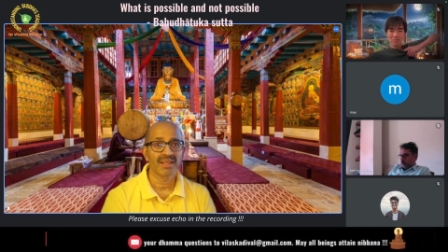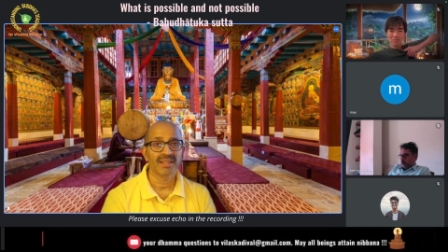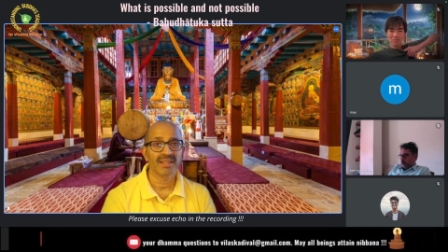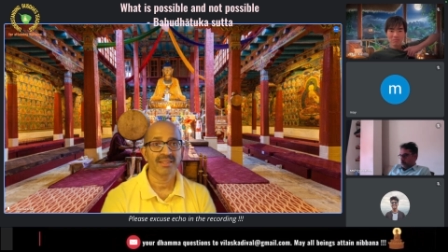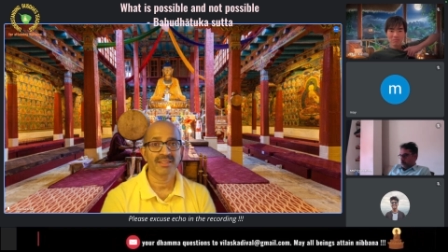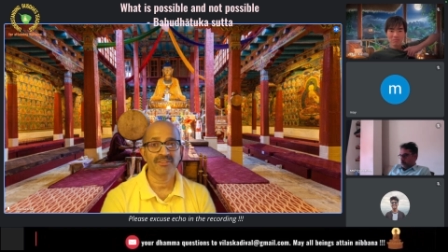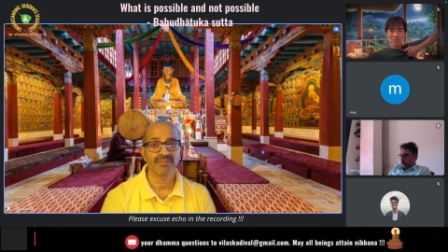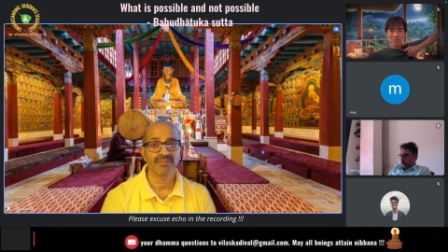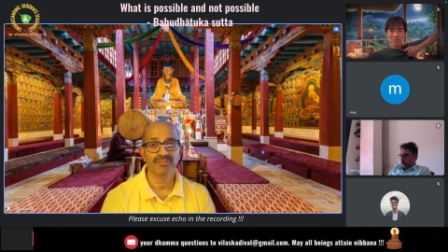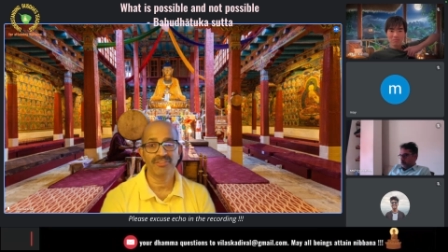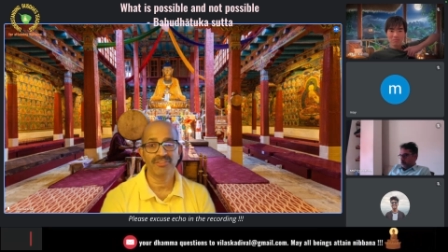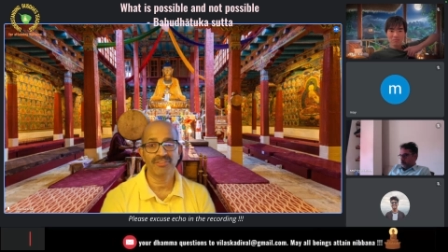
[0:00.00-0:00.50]

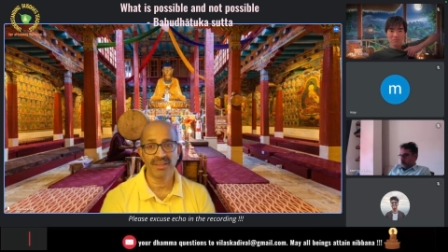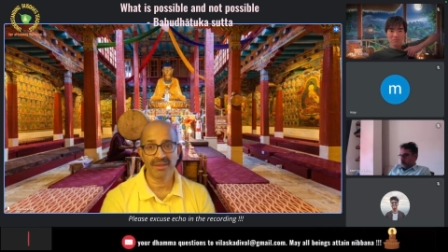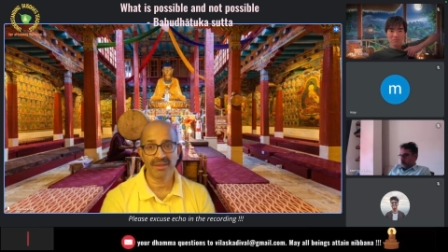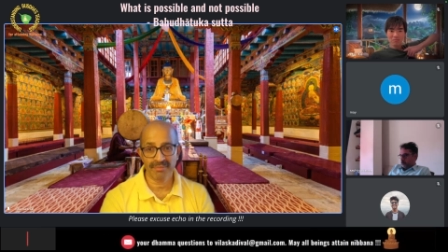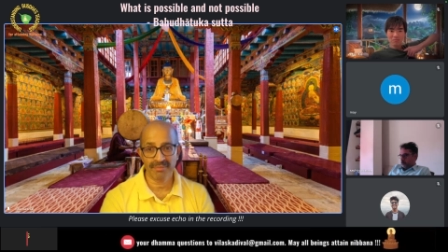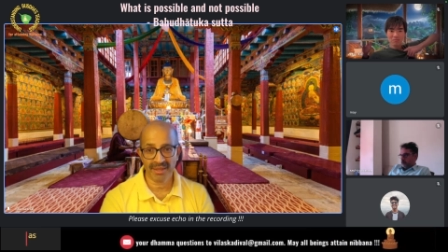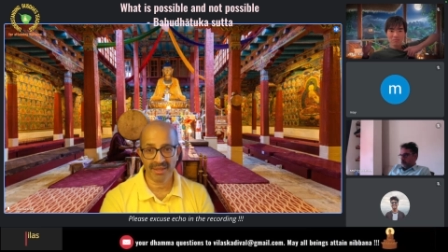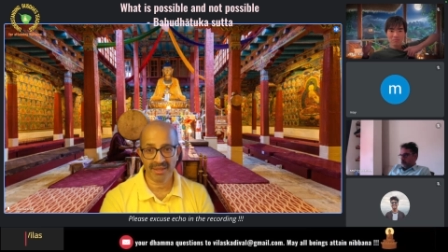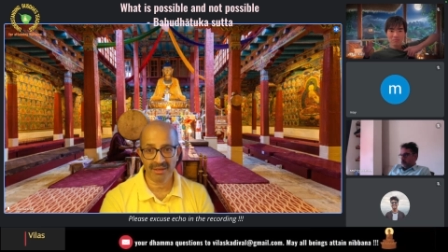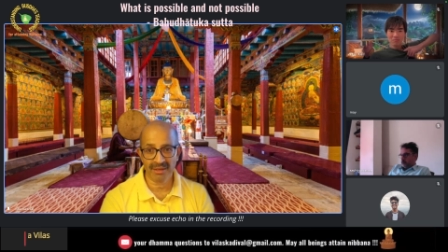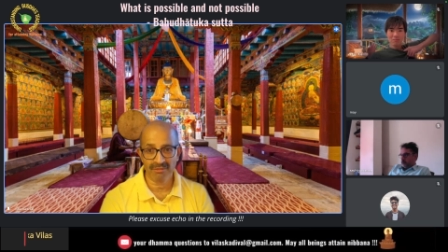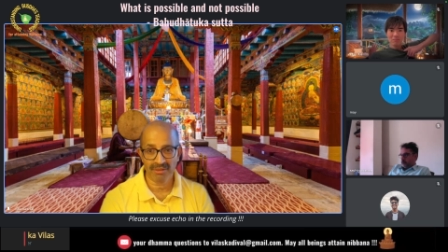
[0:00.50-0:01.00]
the
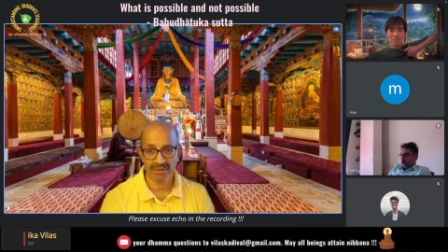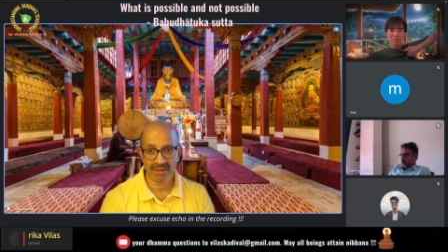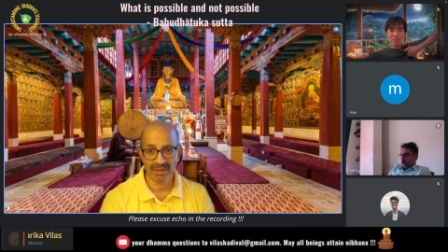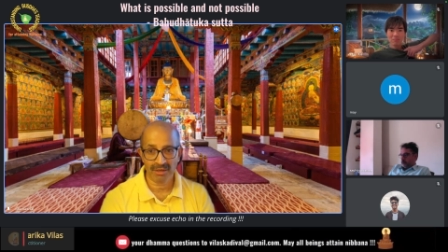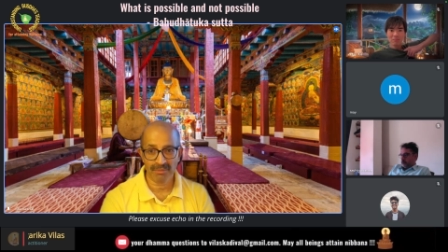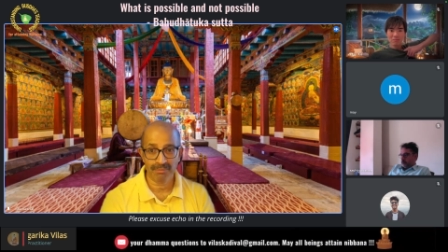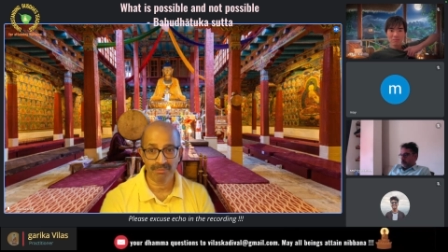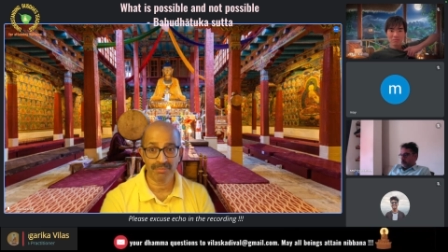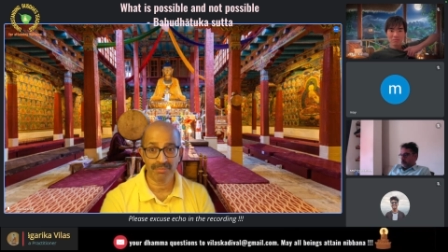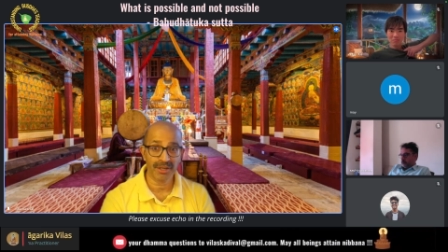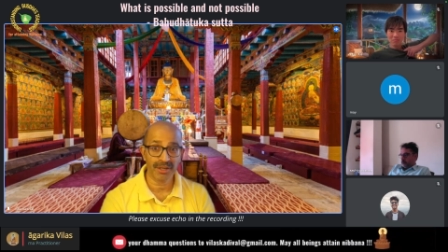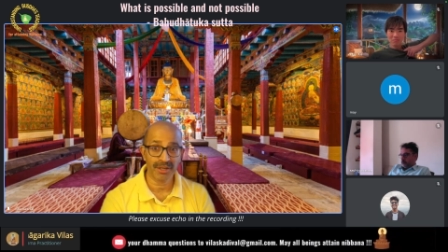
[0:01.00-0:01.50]
female will
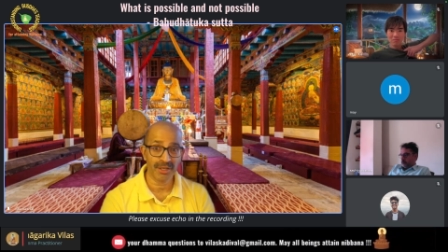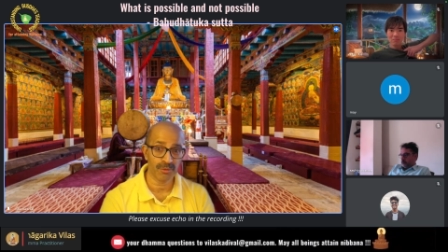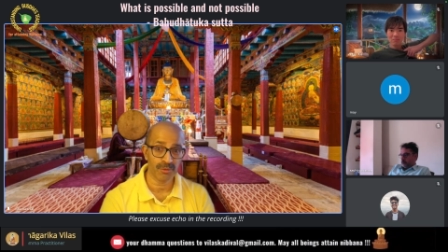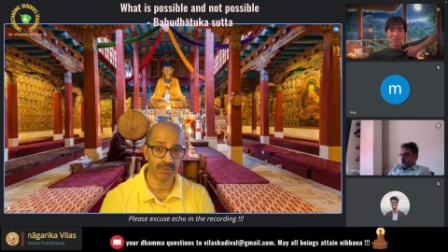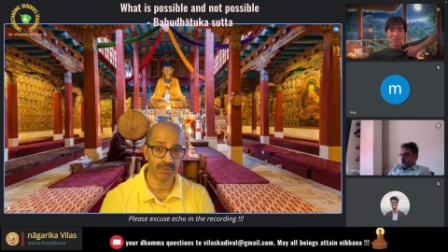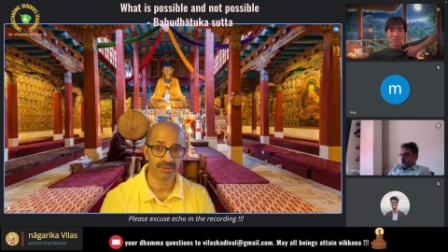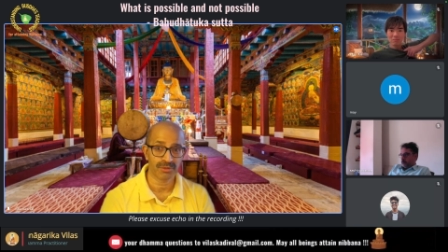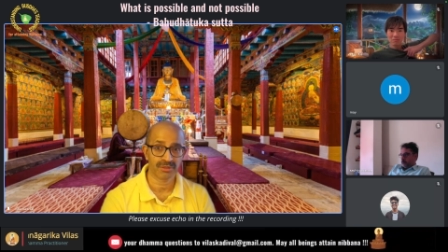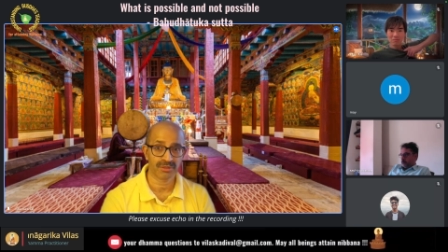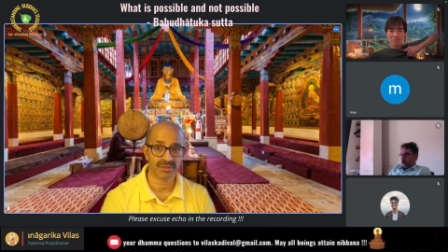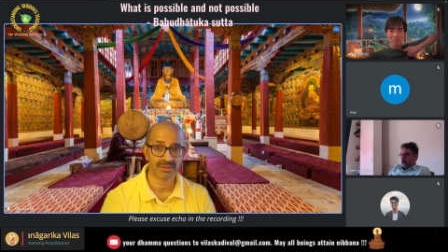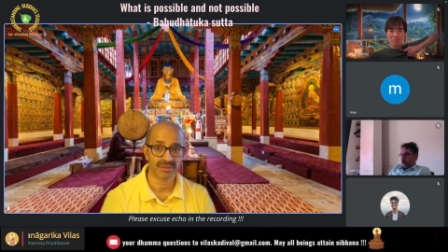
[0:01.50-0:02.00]

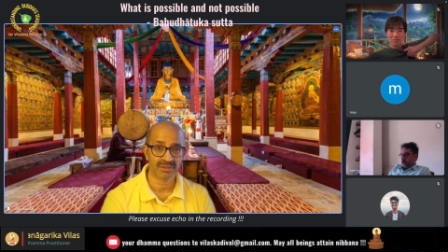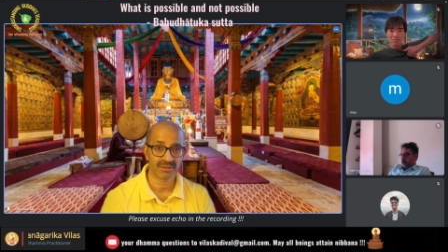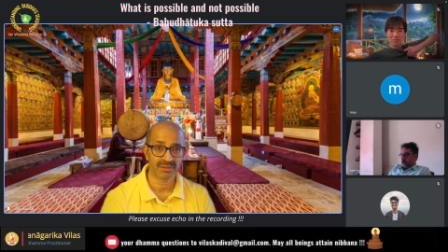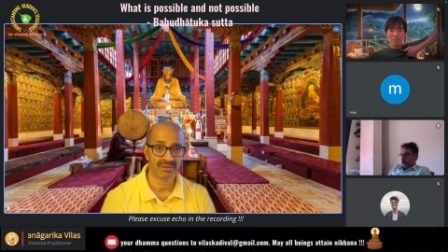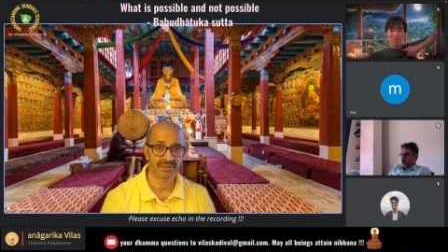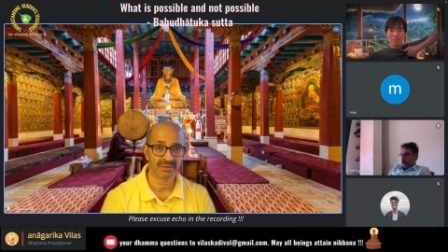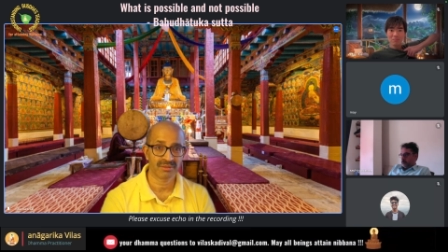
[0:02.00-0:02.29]
produce.